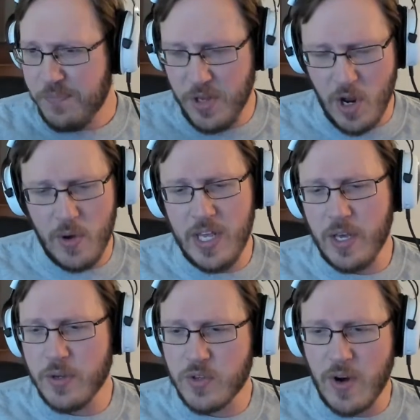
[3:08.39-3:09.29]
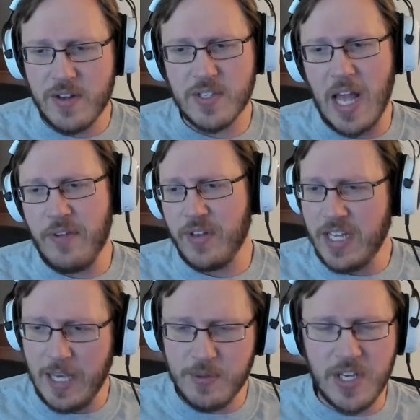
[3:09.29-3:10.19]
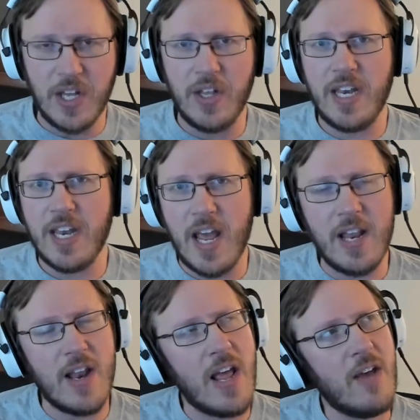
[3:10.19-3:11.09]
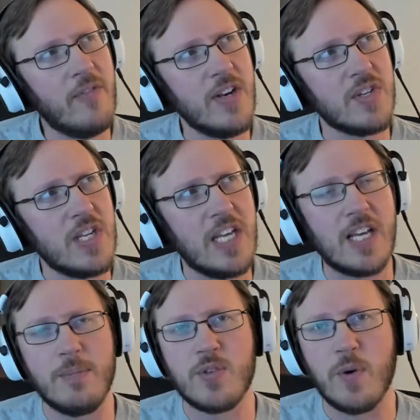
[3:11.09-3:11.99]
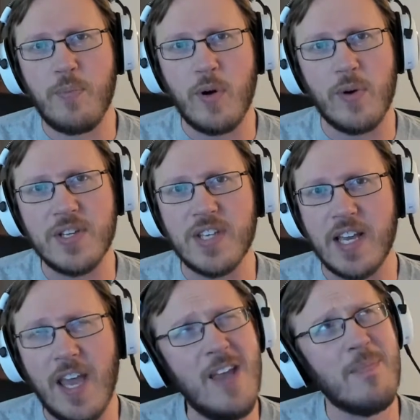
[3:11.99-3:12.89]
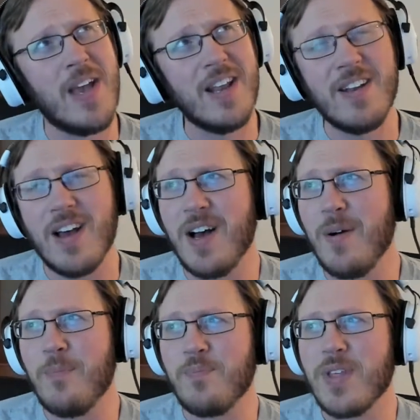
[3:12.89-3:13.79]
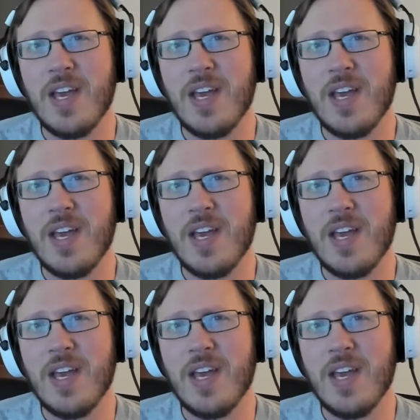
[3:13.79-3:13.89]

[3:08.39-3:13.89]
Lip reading: He goes throughout his life and he keeps killing, and eventually he comes to a point where he's like, hey, man,